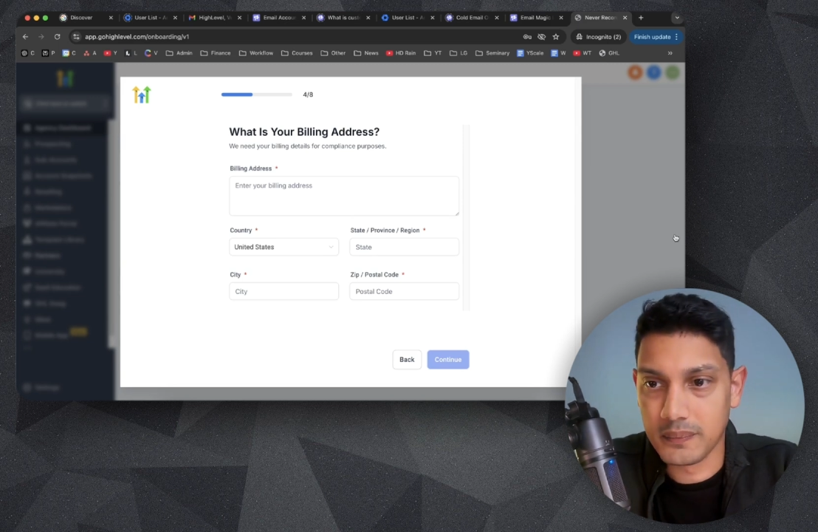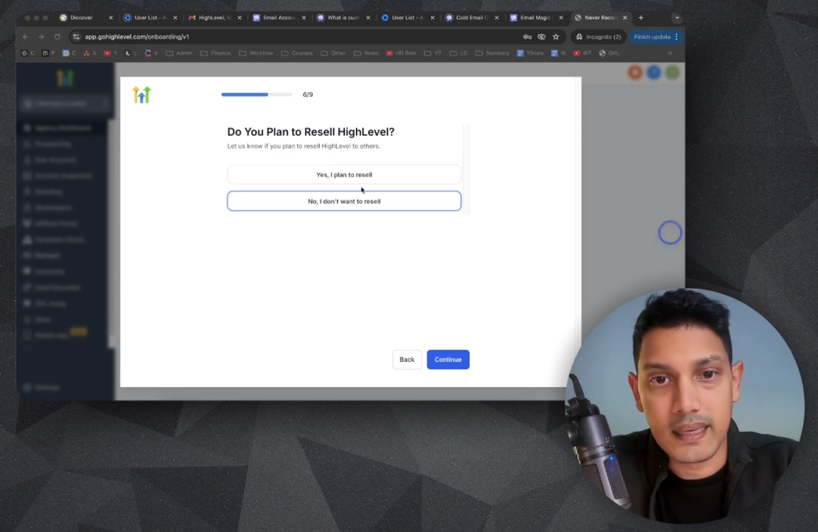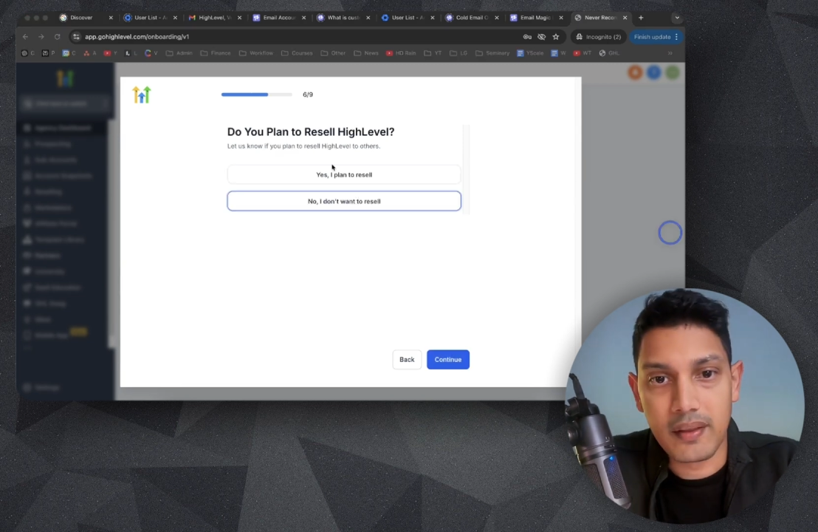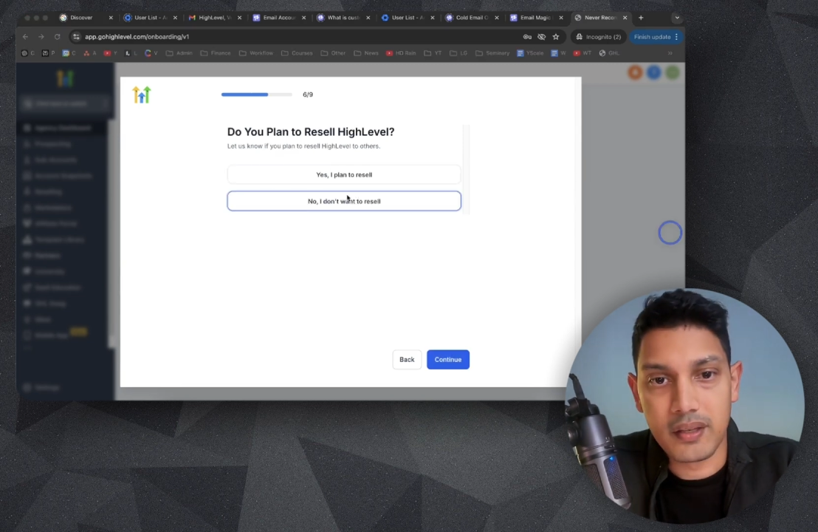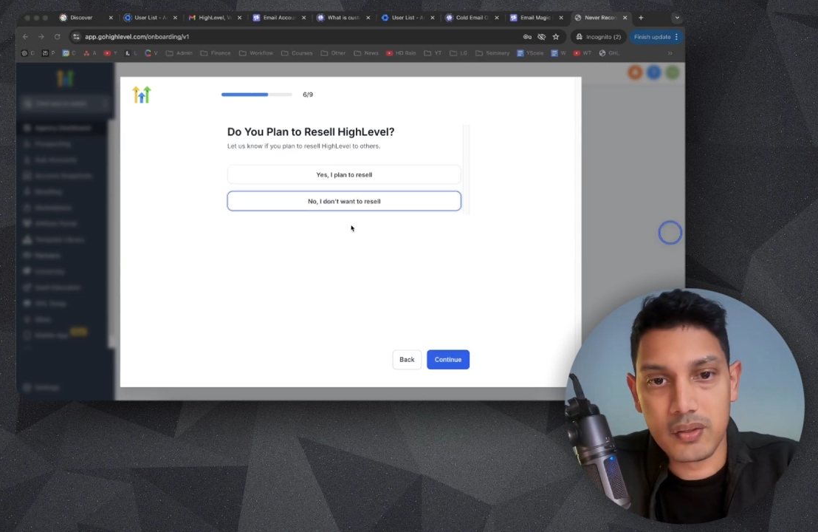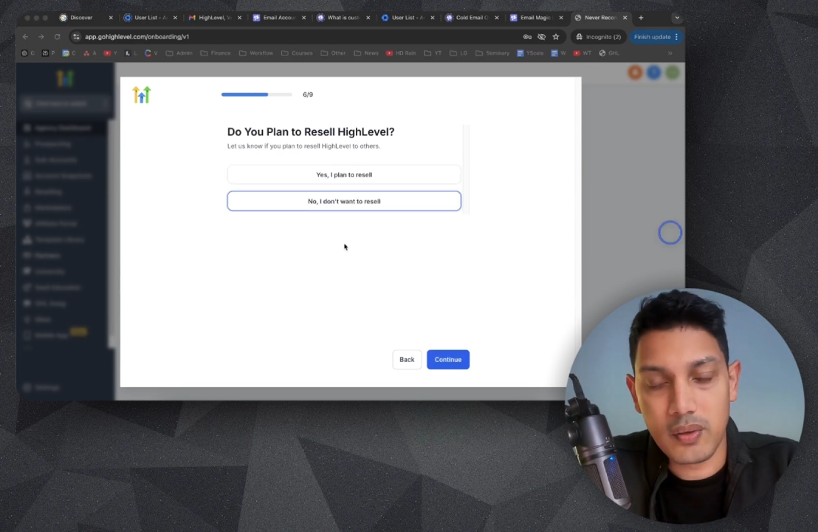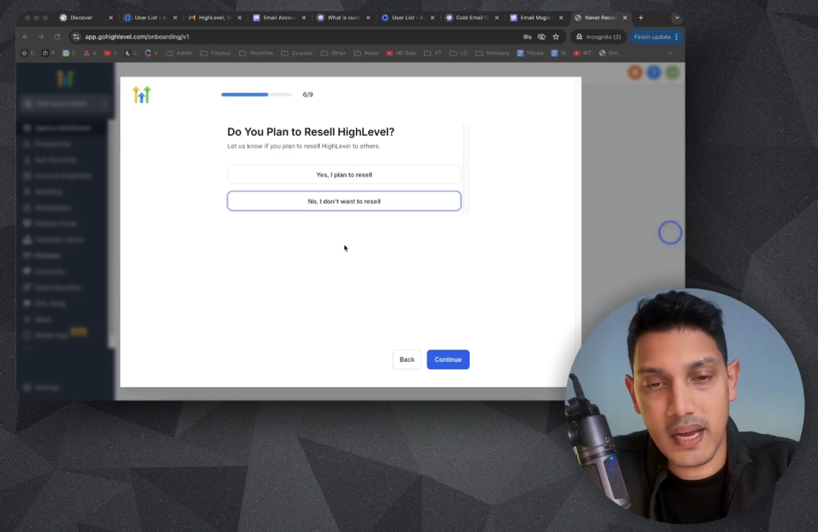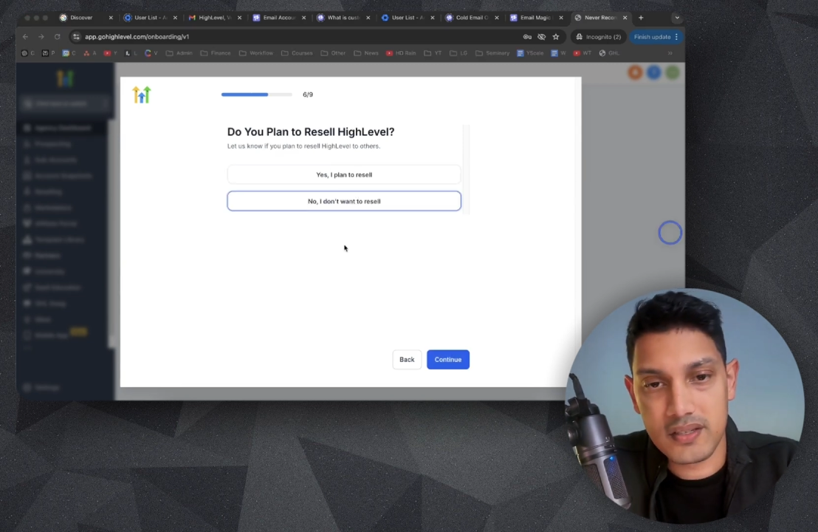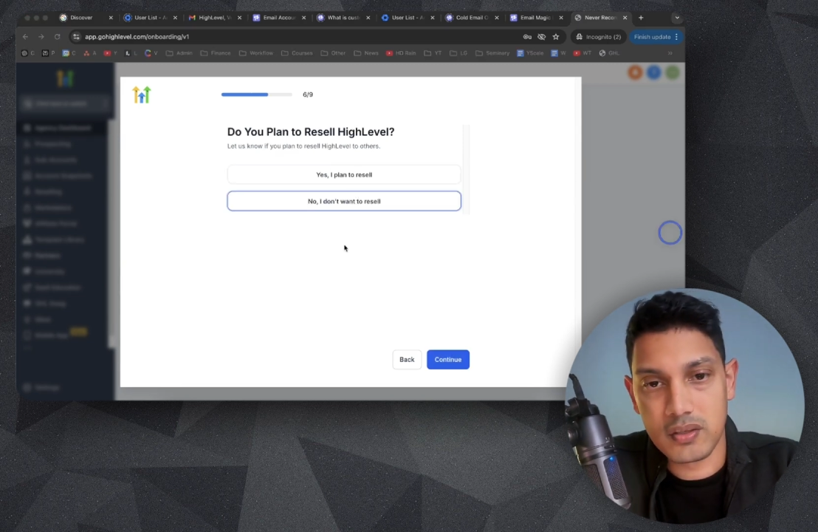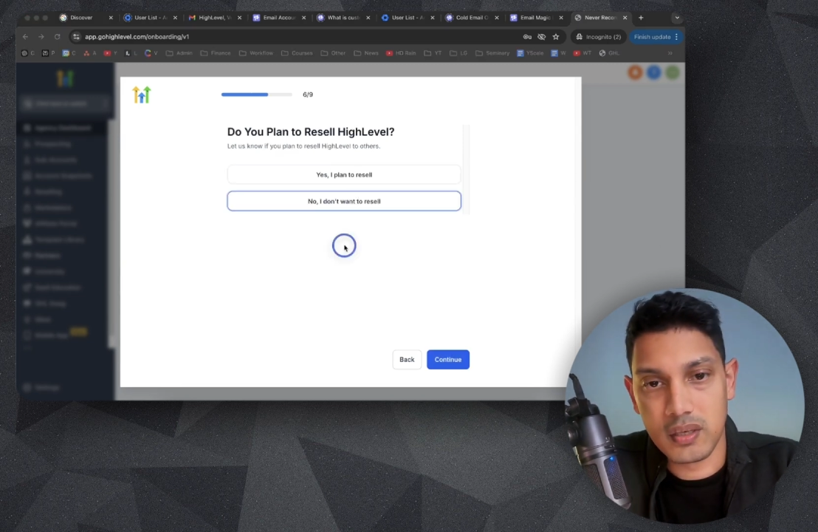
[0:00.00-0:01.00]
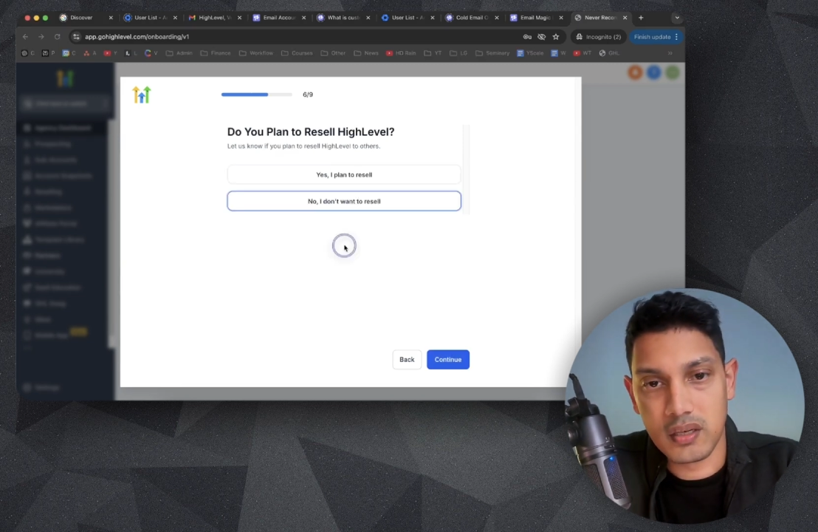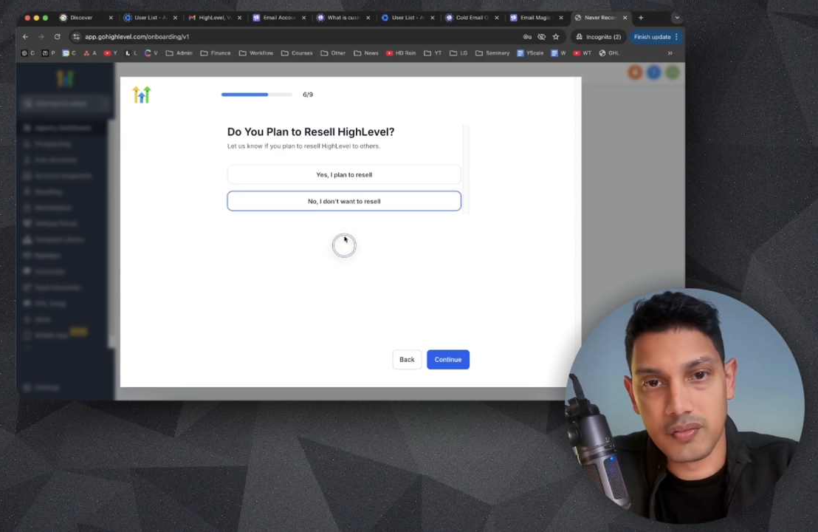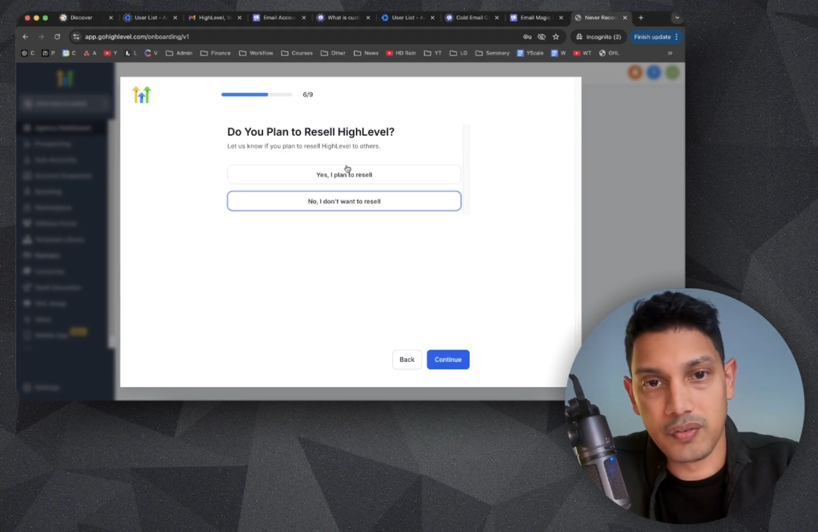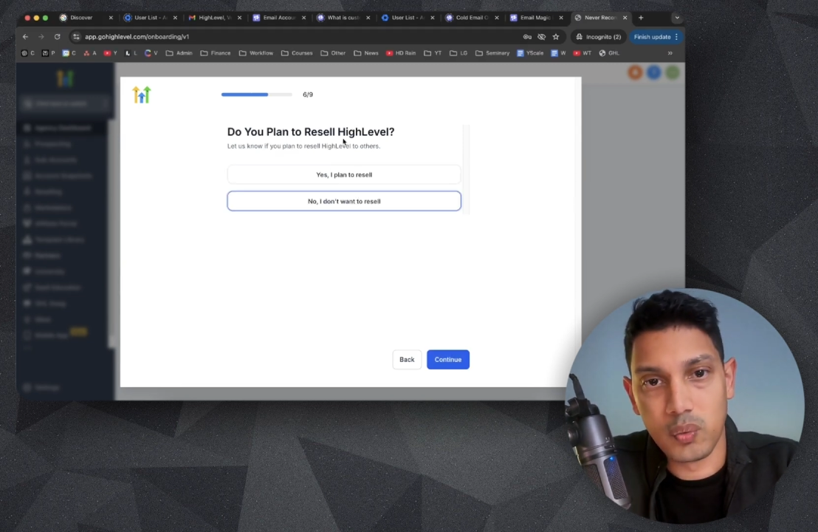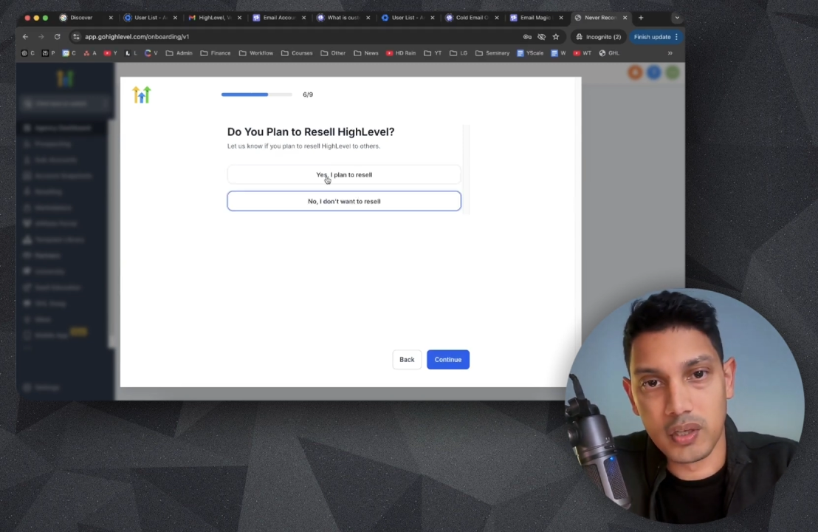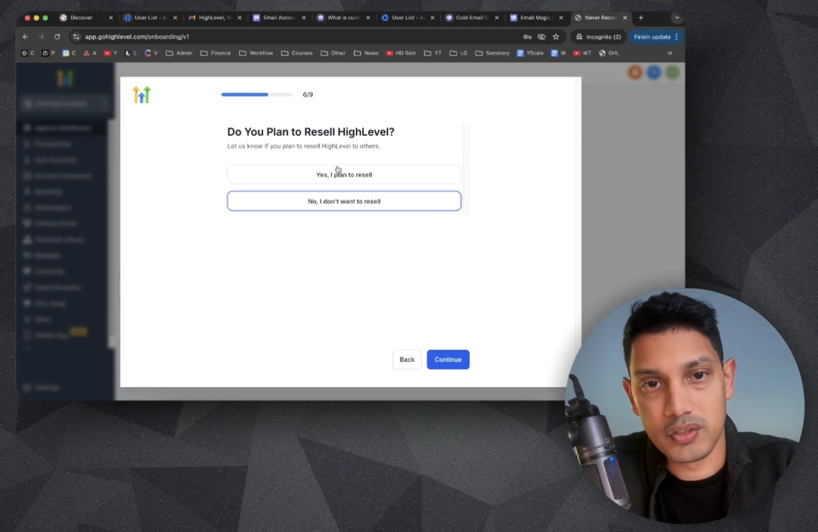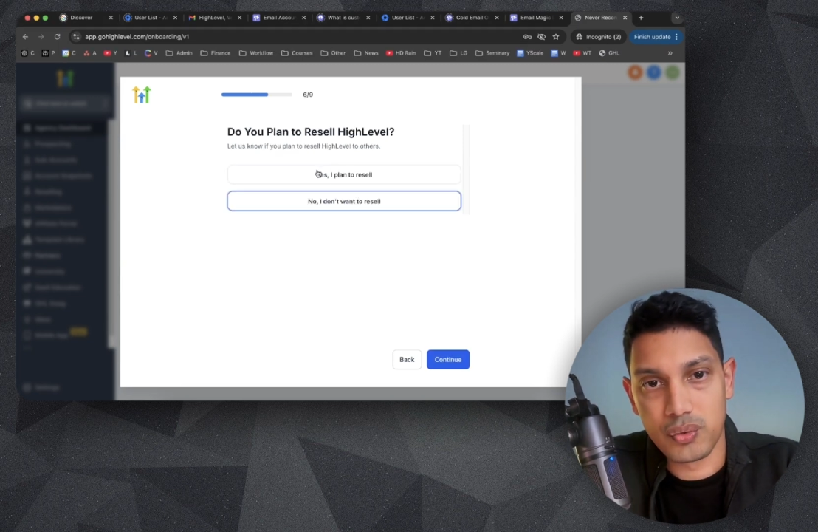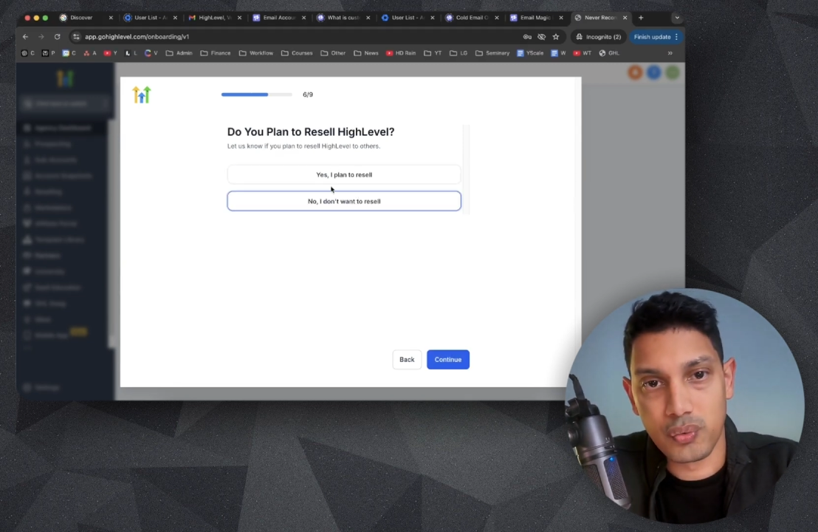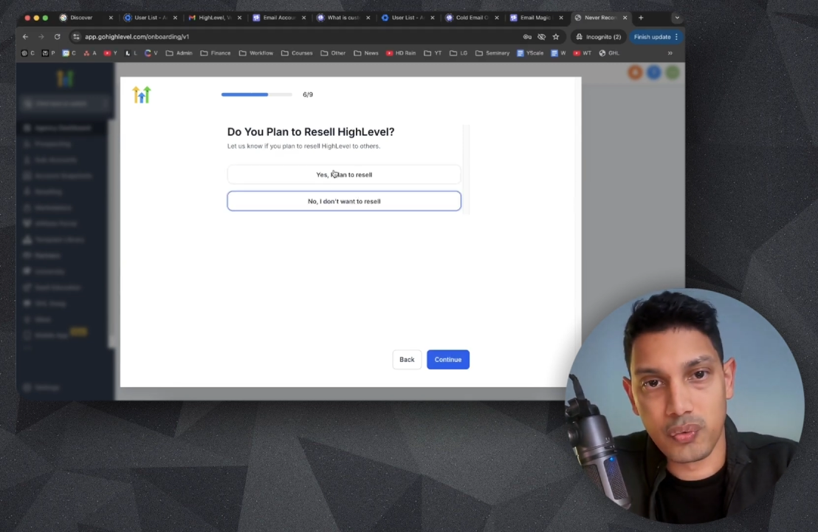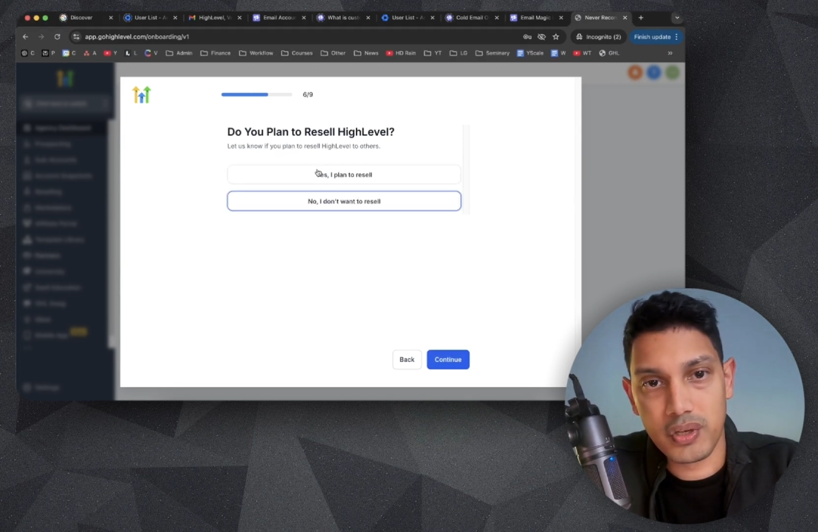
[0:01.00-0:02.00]
Now they do ask you here if you want
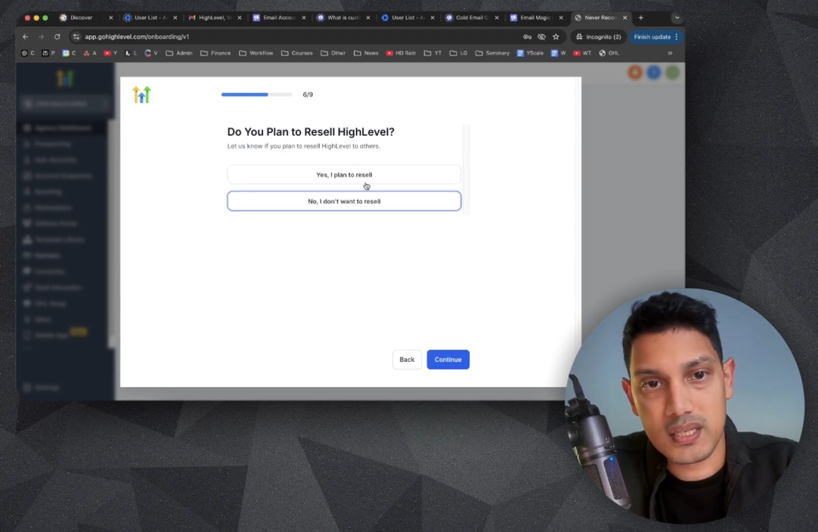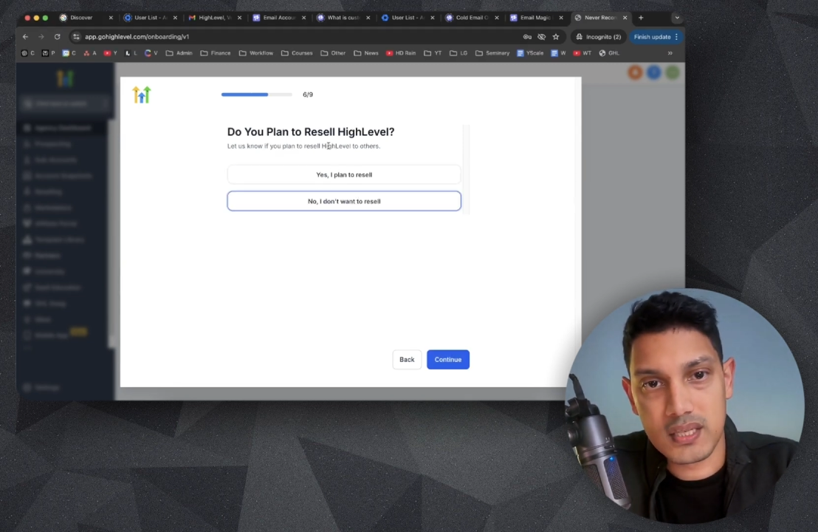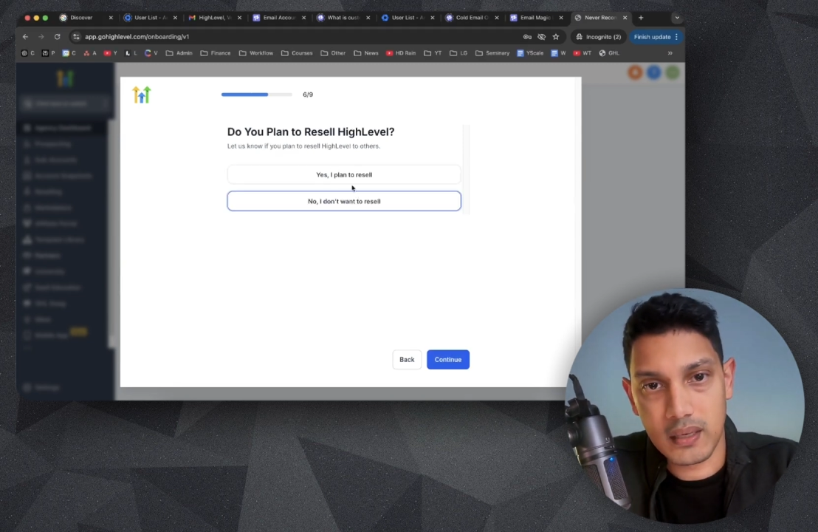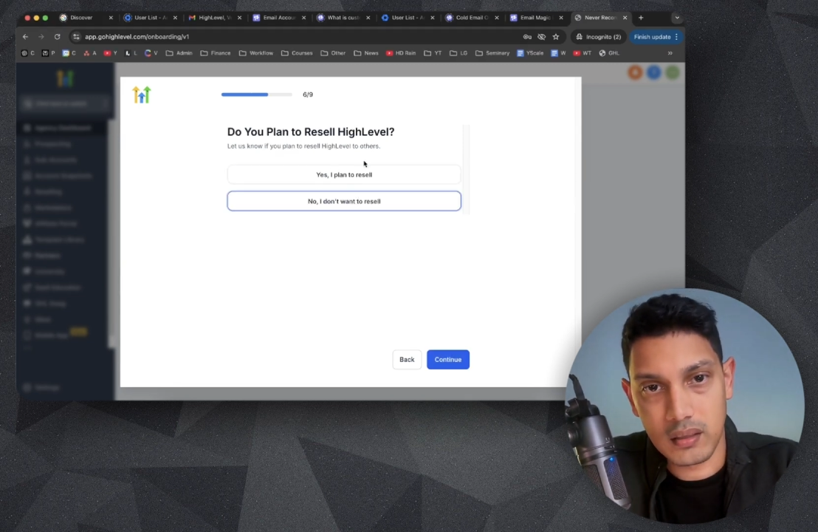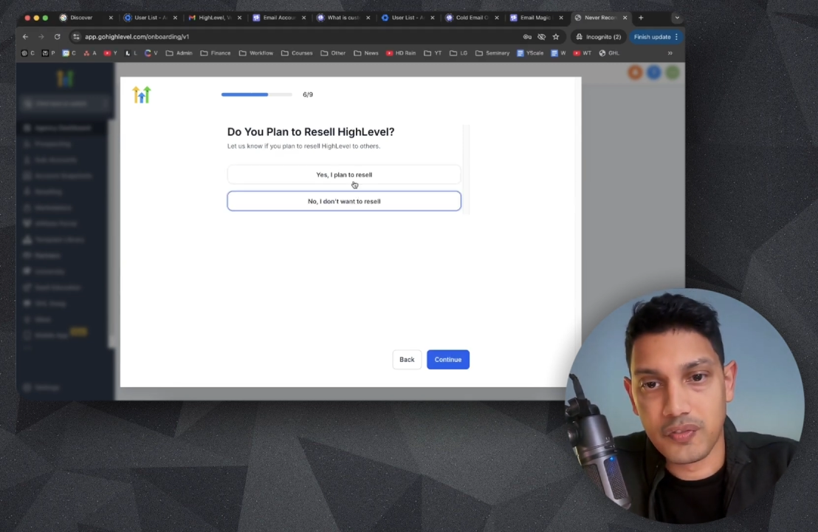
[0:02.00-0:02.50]
to resell.